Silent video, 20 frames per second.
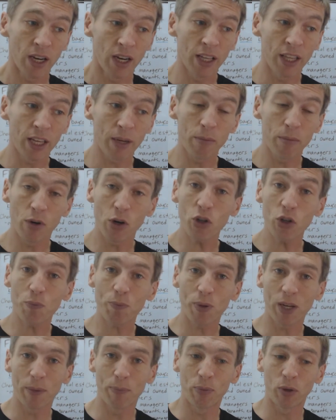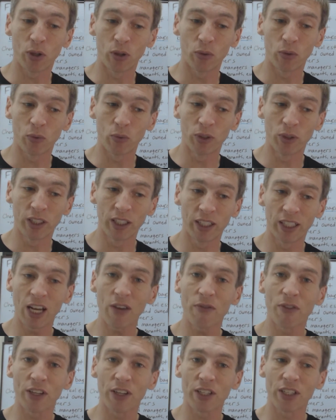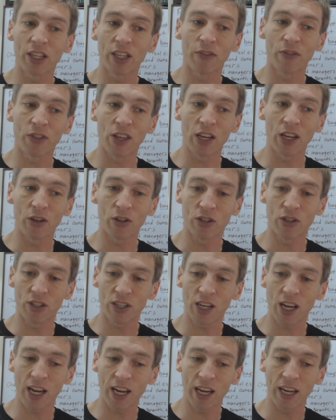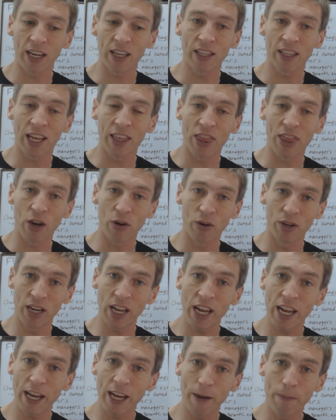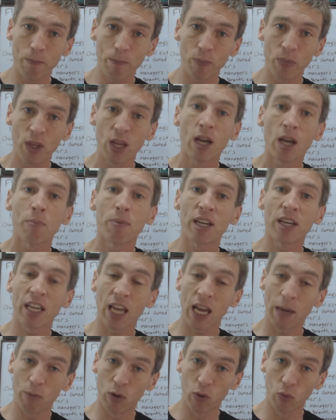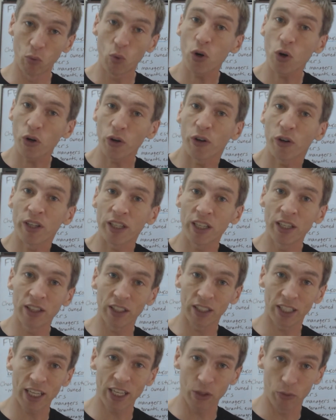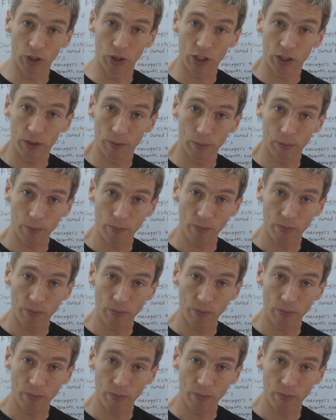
I think most people would love it if they could say that their name became a word in the language.